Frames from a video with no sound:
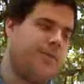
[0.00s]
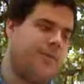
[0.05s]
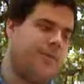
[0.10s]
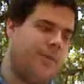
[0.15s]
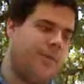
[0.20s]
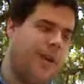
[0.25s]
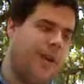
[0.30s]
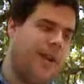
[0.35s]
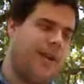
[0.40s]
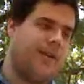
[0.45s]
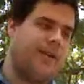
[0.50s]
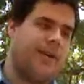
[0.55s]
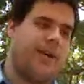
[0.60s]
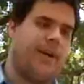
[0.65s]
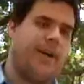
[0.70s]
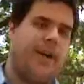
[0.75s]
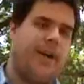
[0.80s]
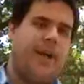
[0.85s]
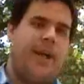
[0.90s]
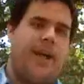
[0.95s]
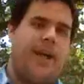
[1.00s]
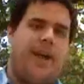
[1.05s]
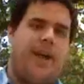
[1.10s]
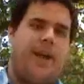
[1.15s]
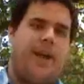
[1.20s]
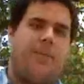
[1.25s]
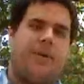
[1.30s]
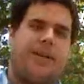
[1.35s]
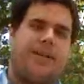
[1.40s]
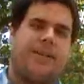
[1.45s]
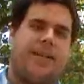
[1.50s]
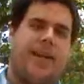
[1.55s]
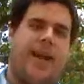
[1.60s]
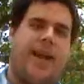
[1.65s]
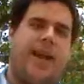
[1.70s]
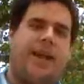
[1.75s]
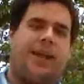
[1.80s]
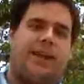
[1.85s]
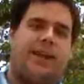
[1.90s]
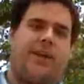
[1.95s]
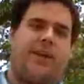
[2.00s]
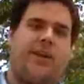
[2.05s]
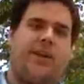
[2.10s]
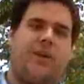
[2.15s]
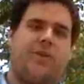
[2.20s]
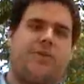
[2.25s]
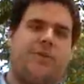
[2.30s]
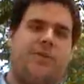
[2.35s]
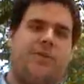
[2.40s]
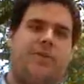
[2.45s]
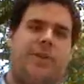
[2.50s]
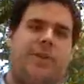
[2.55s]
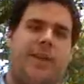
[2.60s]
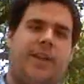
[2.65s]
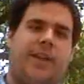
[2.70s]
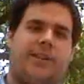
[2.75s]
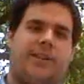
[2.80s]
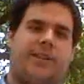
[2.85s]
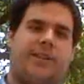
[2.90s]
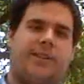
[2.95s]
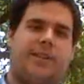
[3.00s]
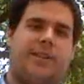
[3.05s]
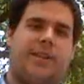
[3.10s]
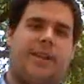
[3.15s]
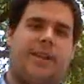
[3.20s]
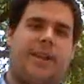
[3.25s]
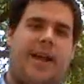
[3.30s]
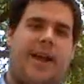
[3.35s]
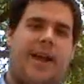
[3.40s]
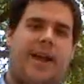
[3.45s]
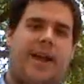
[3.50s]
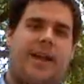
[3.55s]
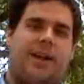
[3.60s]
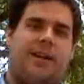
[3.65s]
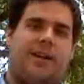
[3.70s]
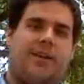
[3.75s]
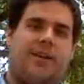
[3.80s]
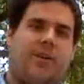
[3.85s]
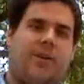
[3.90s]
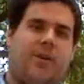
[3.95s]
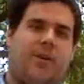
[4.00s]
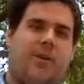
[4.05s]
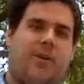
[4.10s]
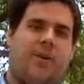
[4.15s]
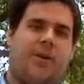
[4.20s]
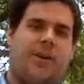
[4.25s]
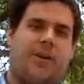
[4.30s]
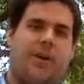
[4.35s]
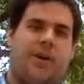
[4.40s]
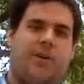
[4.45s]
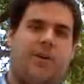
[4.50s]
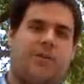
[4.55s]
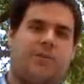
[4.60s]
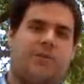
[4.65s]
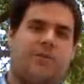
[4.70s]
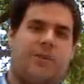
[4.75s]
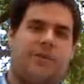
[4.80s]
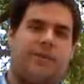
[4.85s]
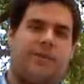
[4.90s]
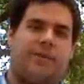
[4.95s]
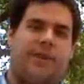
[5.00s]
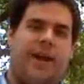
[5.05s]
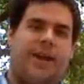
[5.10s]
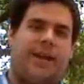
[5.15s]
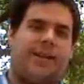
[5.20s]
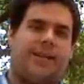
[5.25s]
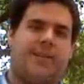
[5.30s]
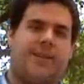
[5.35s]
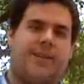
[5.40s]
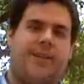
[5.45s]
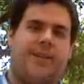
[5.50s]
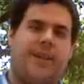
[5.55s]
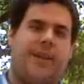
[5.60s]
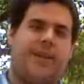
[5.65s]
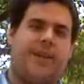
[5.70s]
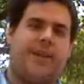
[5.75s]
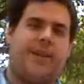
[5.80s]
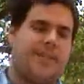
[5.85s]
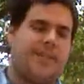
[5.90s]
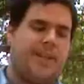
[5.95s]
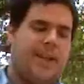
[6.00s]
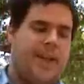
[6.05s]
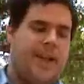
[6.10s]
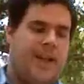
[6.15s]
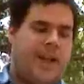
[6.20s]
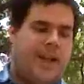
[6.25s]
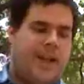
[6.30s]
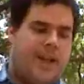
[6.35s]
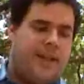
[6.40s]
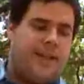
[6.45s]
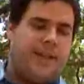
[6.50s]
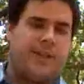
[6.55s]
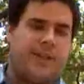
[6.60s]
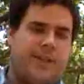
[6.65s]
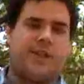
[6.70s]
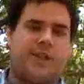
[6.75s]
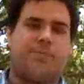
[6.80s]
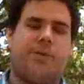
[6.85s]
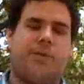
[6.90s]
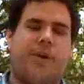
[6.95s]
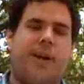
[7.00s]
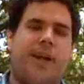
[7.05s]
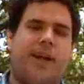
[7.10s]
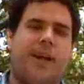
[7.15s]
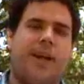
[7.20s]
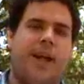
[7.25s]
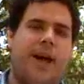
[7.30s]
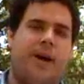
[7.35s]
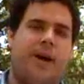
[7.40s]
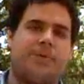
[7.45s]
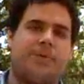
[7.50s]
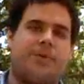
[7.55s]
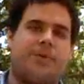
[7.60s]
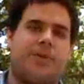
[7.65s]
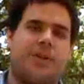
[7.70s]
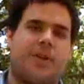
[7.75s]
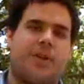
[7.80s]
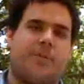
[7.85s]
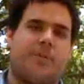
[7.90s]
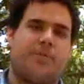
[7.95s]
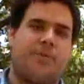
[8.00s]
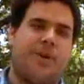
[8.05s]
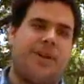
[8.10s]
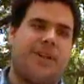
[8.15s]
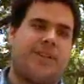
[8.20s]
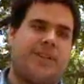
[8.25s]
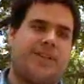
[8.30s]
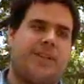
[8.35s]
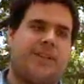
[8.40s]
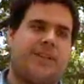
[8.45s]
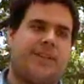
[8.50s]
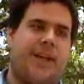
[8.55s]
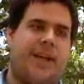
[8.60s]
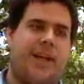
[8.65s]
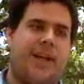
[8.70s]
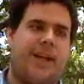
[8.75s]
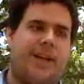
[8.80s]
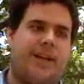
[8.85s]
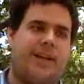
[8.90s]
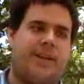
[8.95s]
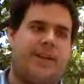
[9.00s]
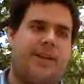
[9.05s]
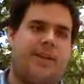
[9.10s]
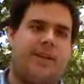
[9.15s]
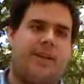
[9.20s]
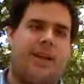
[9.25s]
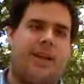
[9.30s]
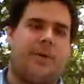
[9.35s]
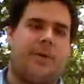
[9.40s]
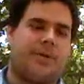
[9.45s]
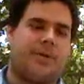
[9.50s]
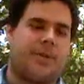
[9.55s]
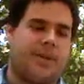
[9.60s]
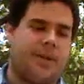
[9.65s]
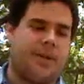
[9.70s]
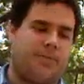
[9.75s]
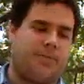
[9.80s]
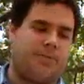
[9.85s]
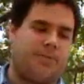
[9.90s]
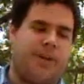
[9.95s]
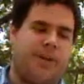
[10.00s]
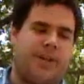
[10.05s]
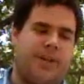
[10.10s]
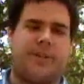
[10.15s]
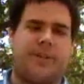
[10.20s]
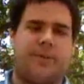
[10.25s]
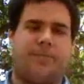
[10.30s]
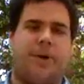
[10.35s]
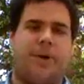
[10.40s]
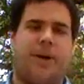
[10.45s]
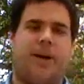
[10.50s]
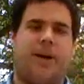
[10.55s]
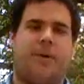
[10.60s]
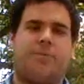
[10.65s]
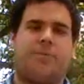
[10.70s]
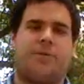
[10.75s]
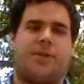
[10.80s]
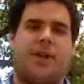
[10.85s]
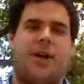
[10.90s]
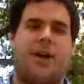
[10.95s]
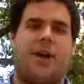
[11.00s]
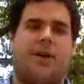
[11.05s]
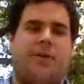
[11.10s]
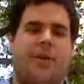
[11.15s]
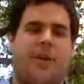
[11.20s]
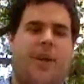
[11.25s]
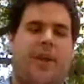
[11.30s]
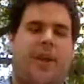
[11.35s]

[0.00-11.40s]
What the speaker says: whatever, and when a tank goes from this to that or goes from that to this spring helps to compress the tank, helps to compress the pump. So